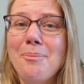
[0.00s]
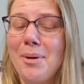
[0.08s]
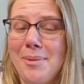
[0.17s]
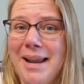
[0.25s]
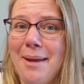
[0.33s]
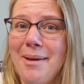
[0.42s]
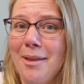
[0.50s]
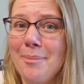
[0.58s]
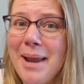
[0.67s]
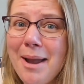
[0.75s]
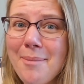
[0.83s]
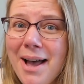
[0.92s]

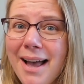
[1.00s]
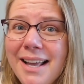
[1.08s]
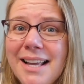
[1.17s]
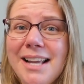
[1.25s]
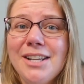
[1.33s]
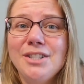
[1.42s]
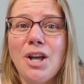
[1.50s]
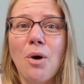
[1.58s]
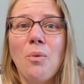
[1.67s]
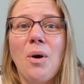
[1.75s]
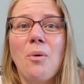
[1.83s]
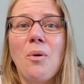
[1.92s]
Alabama.
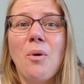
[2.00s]
So